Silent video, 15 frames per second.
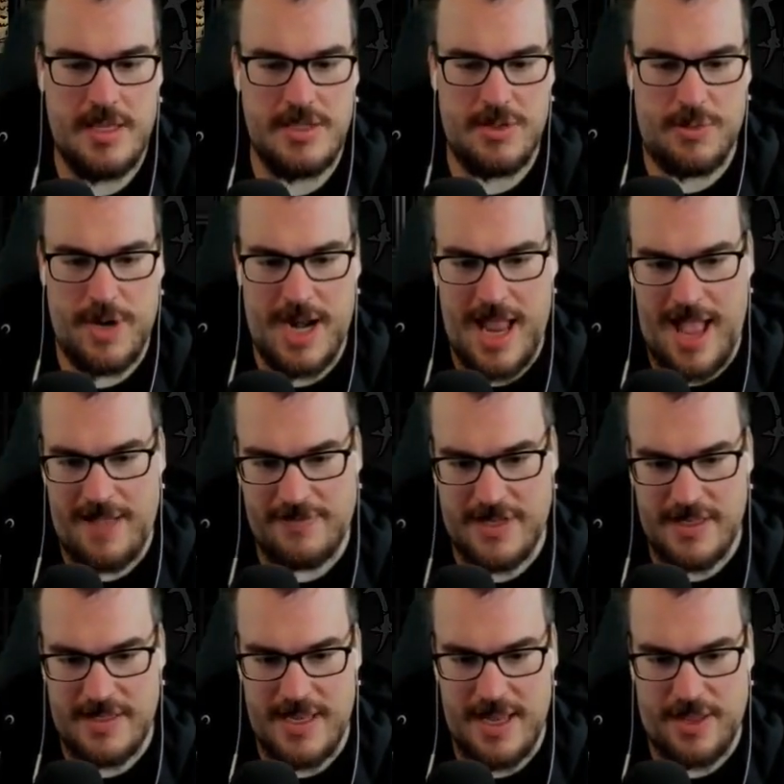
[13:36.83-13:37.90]
So we're gonna have to
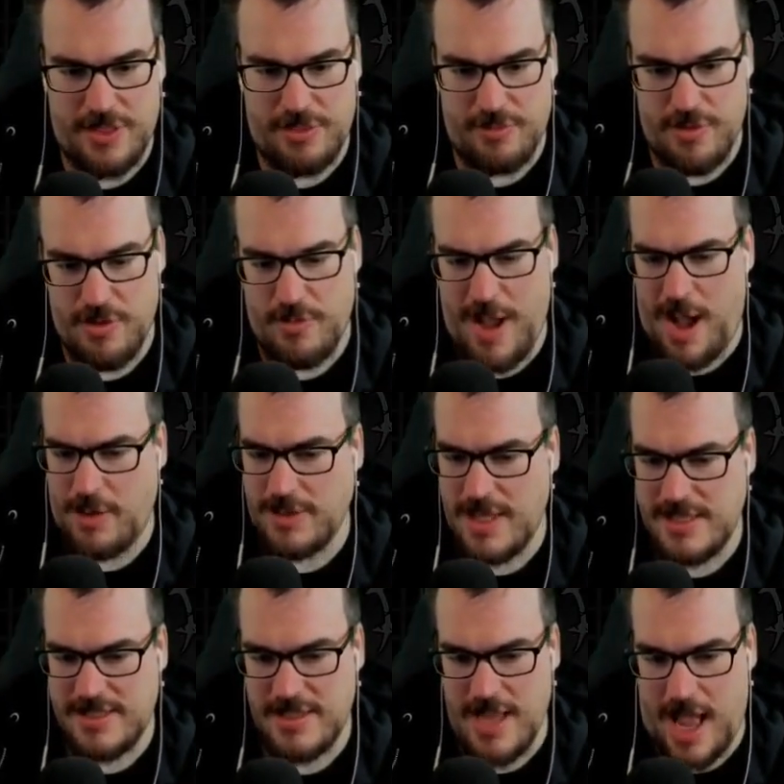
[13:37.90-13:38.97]
dig through. Wow,
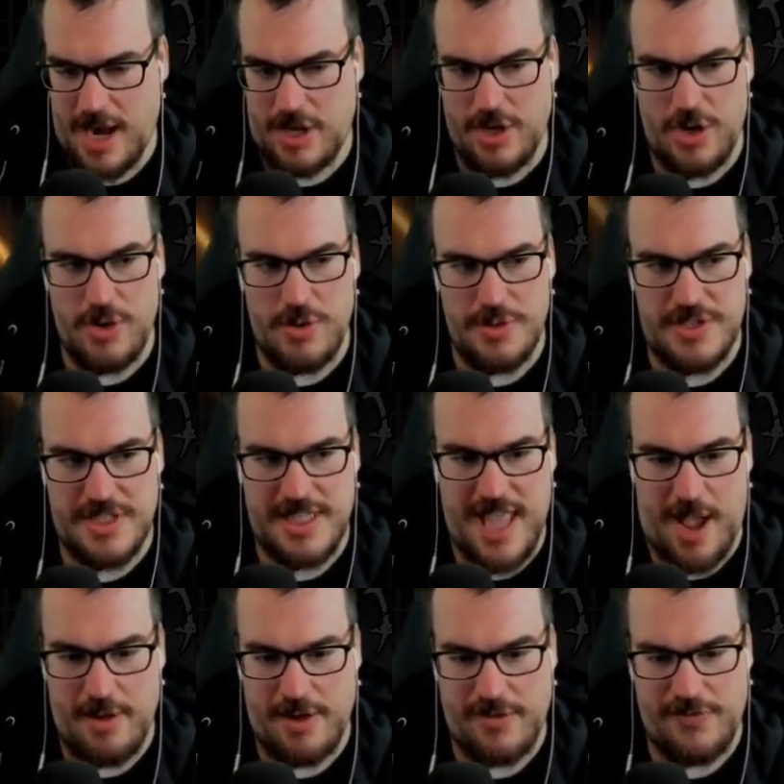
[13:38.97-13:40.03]
this I don't know who's
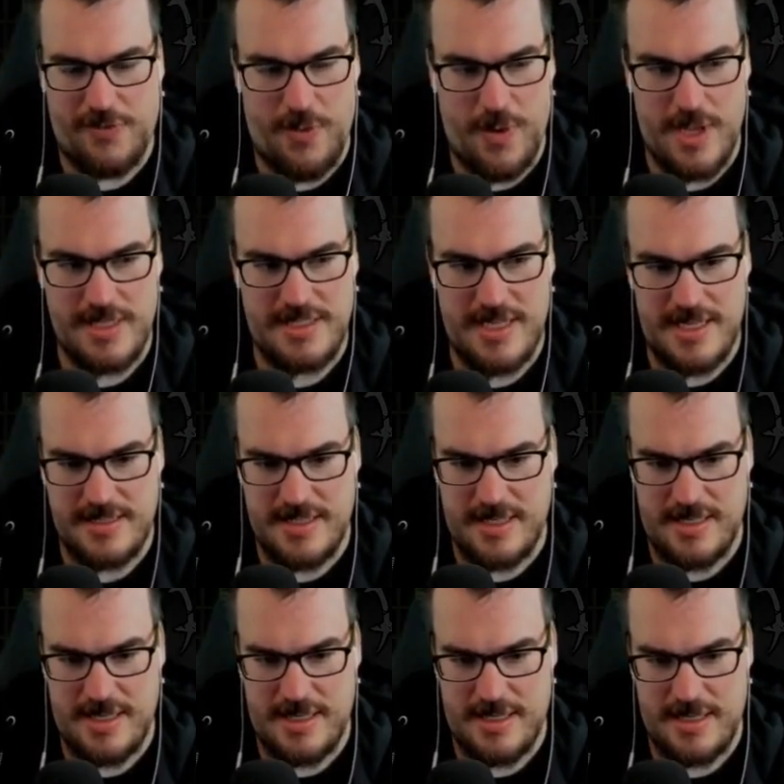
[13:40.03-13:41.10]
scouting for us. Is it
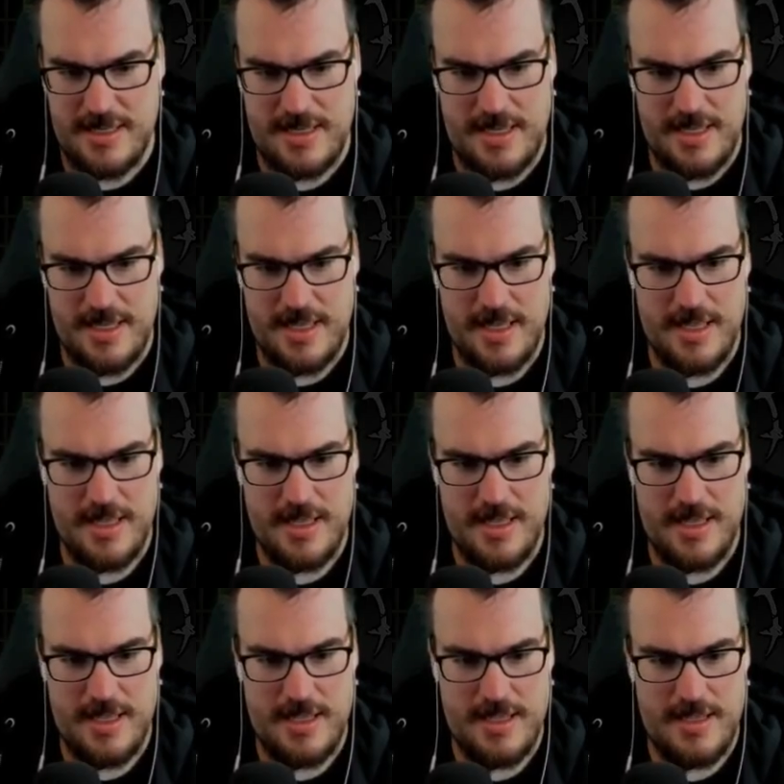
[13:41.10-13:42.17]

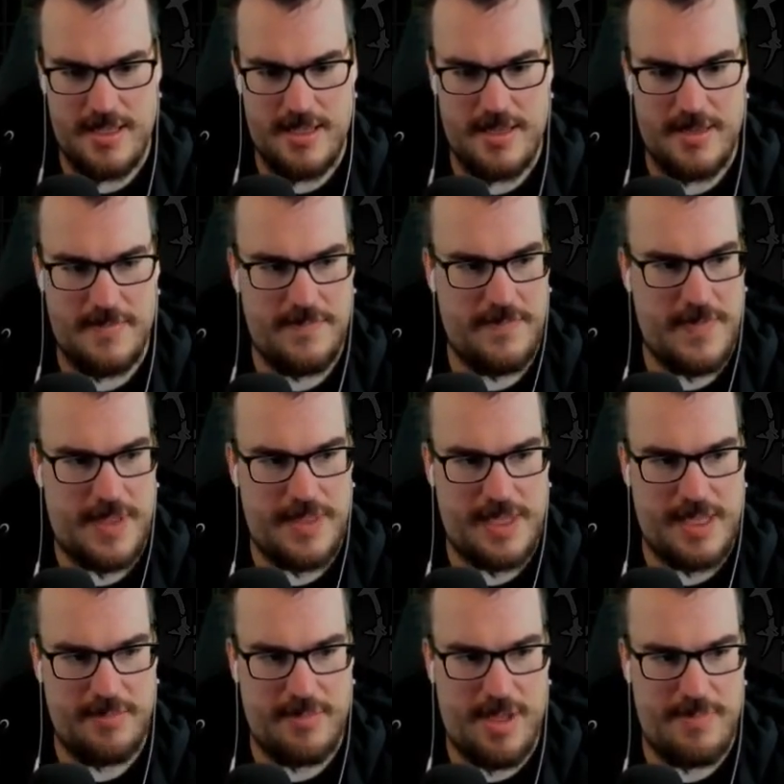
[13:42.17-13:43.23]
I
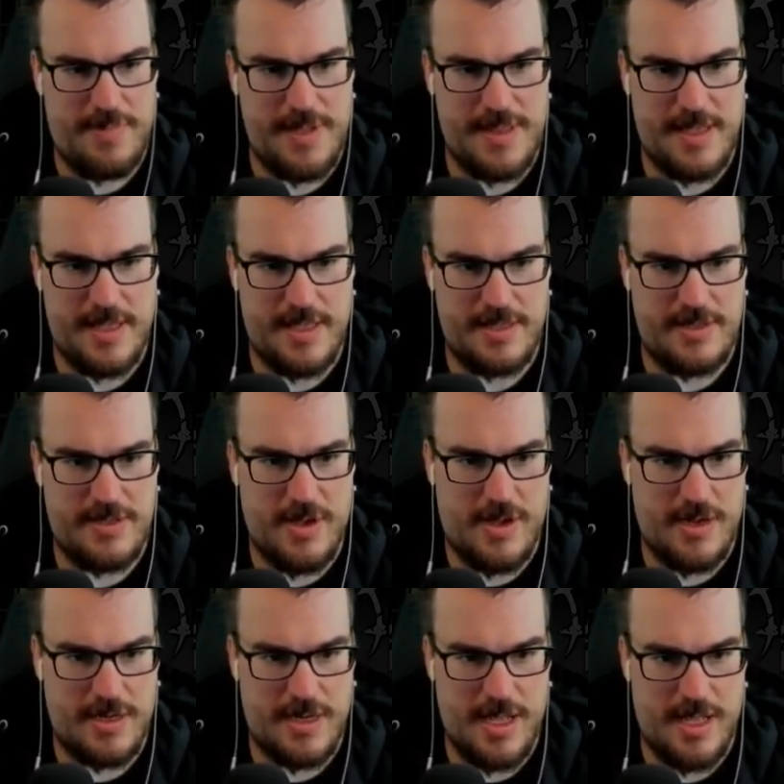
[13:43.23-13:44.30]
think it might be the
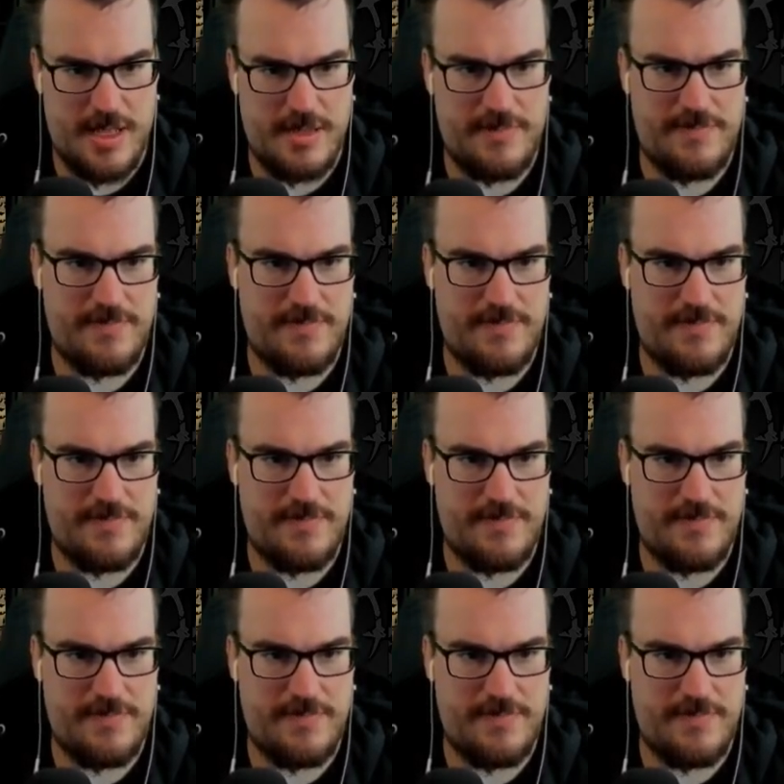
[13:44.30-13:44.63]
dog guy.